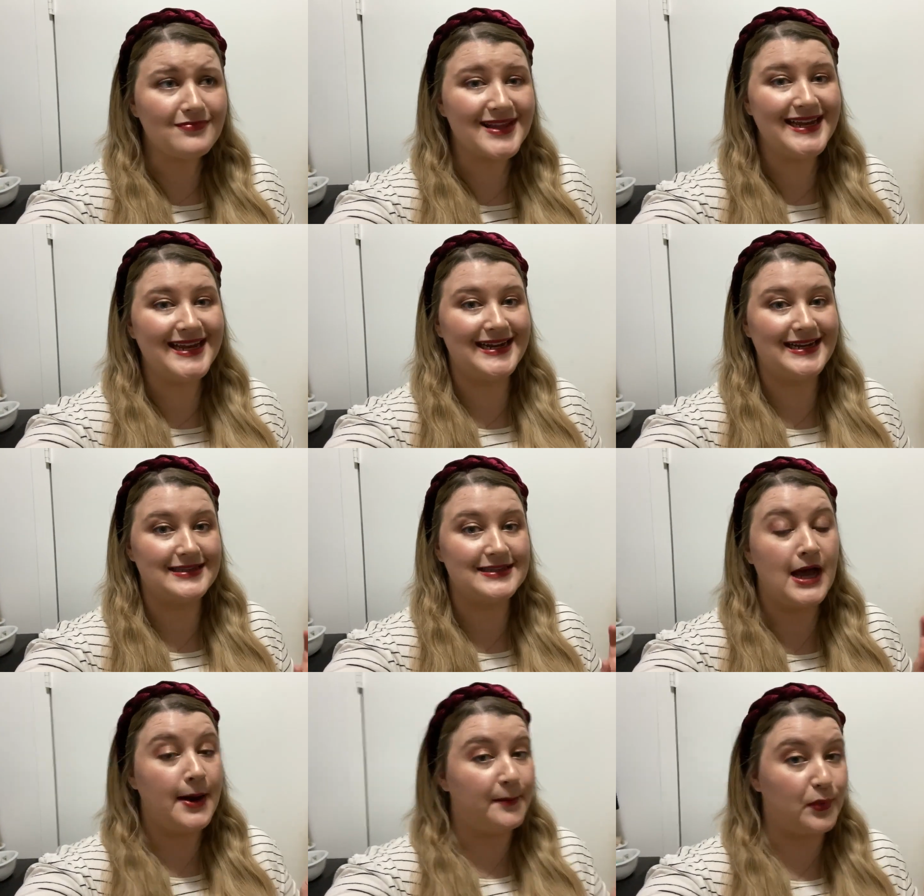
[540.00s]
It is
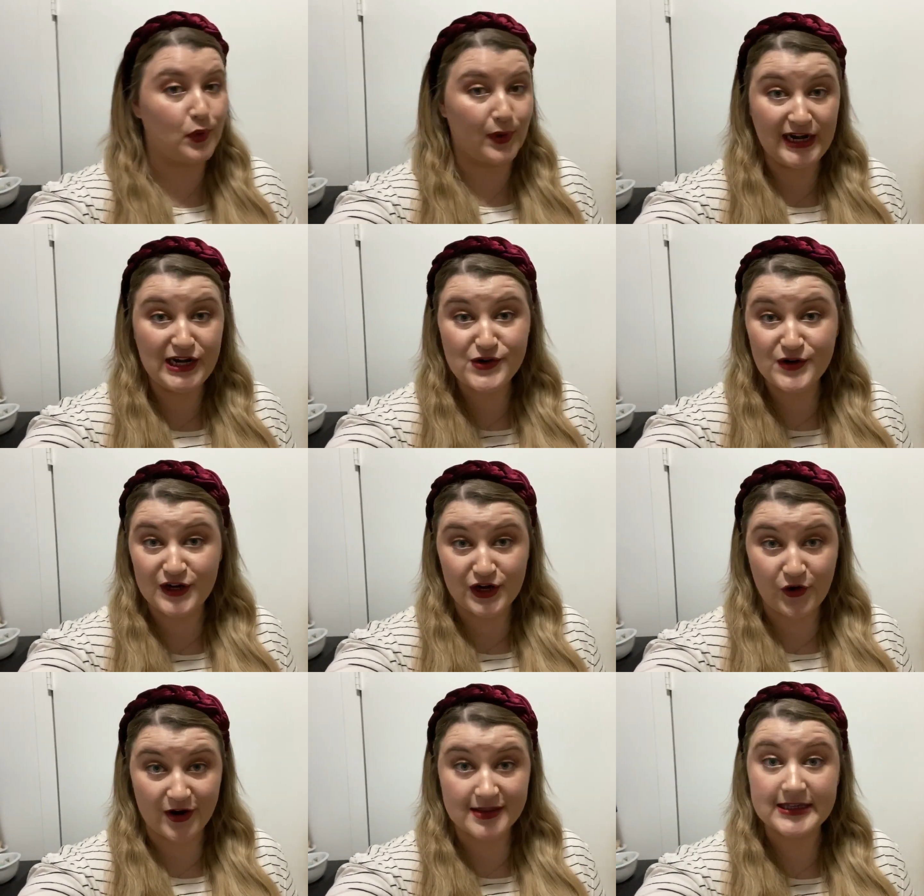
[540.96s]
brand new to New
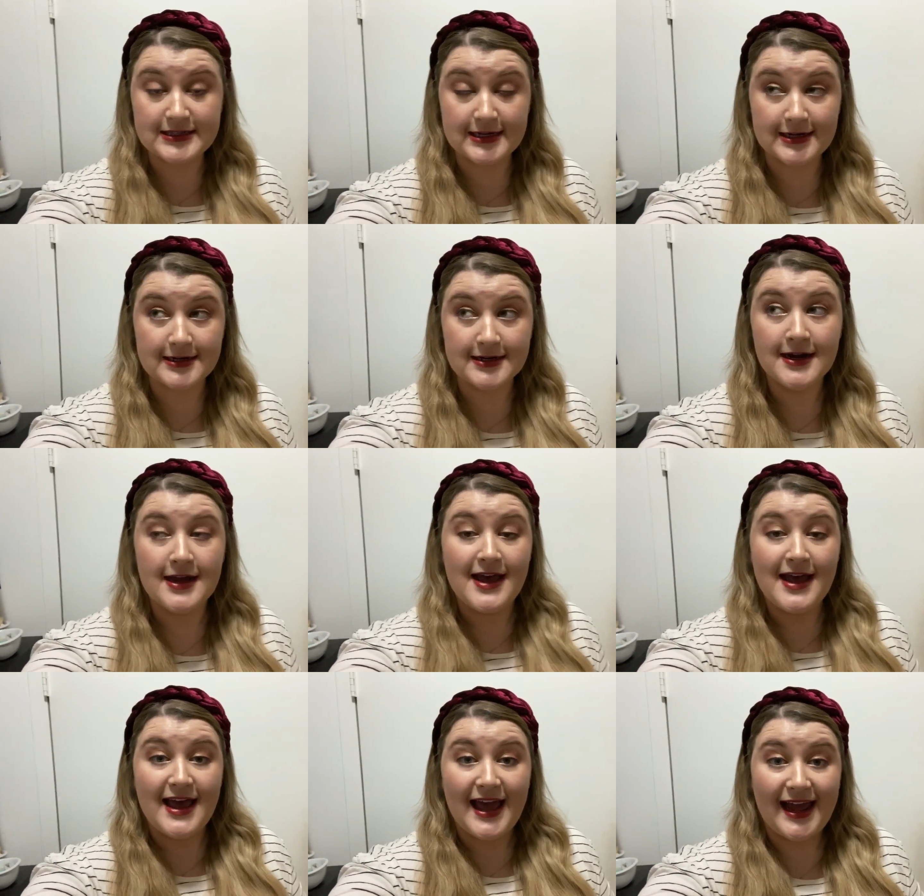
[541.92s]
York this year,
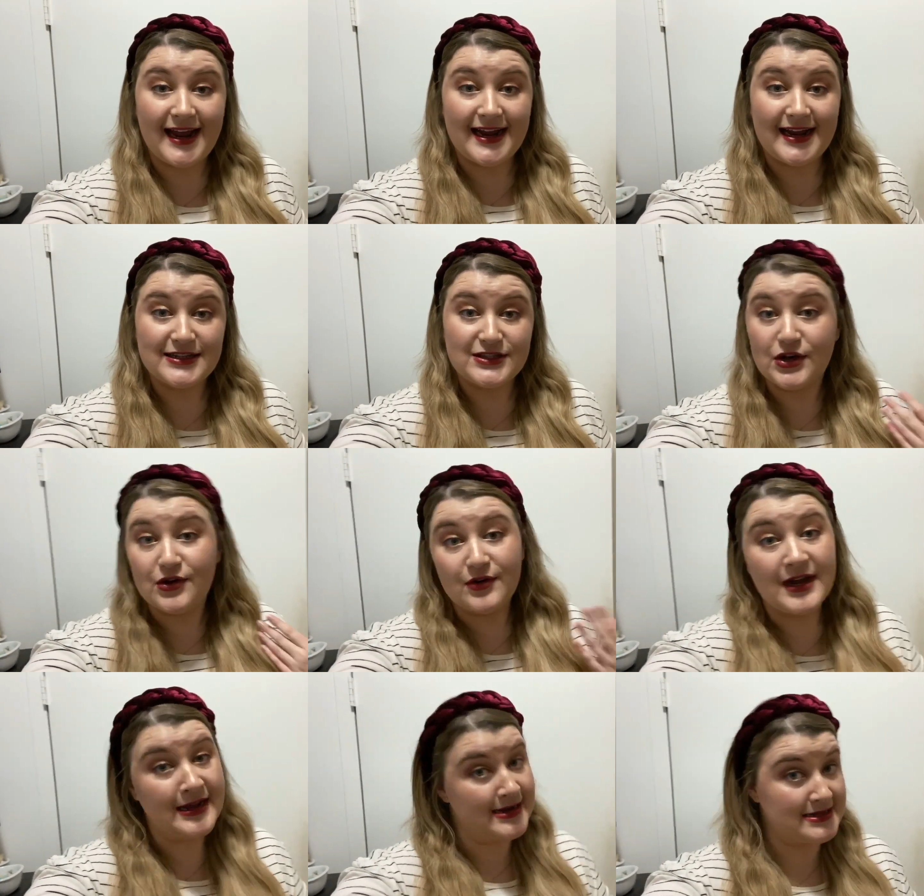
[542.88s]
and so
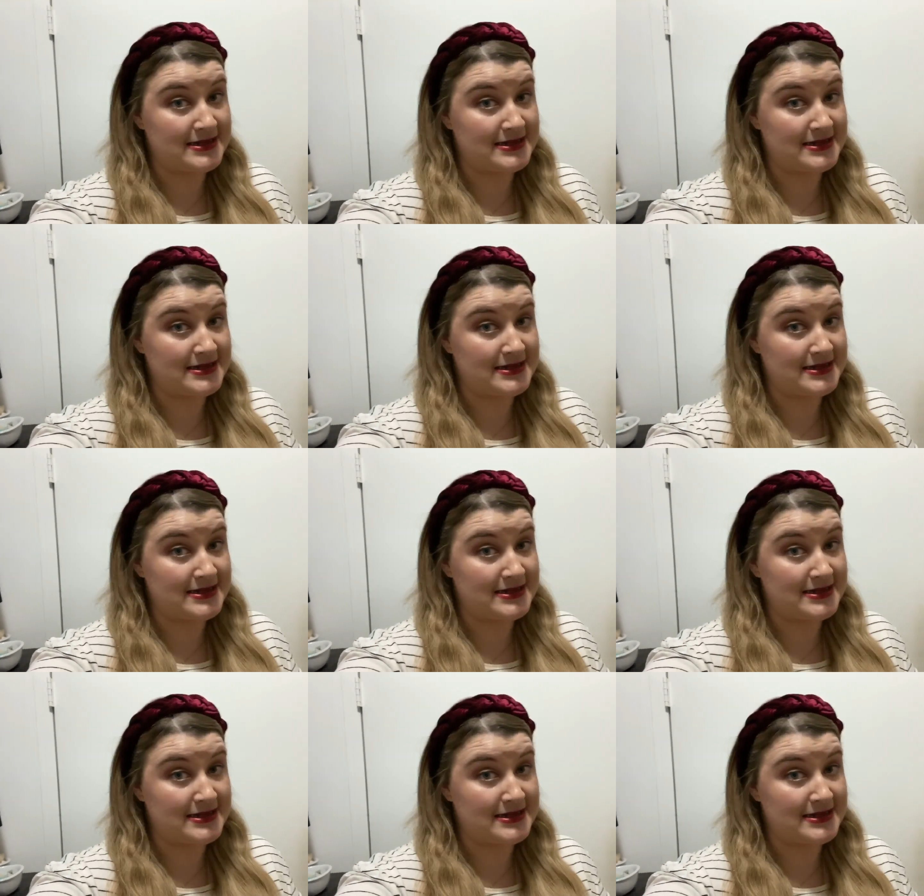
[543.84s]
it's